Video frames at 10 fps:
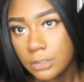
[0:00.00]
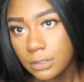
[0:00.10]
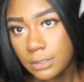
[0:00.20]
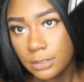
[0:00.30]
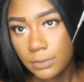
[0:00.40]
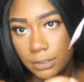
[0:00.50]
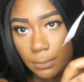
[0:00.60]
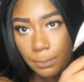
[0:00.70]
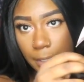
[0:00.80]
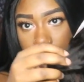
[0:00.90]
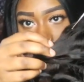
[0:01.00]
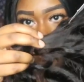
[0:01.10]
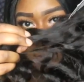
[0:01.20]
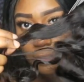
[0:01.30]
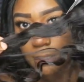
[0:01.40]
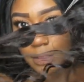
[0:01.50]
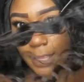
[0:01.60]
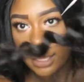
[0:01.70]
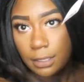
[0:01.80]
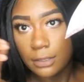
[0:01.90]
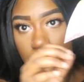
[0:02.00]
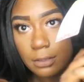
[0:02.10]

So this is what the bundles look like.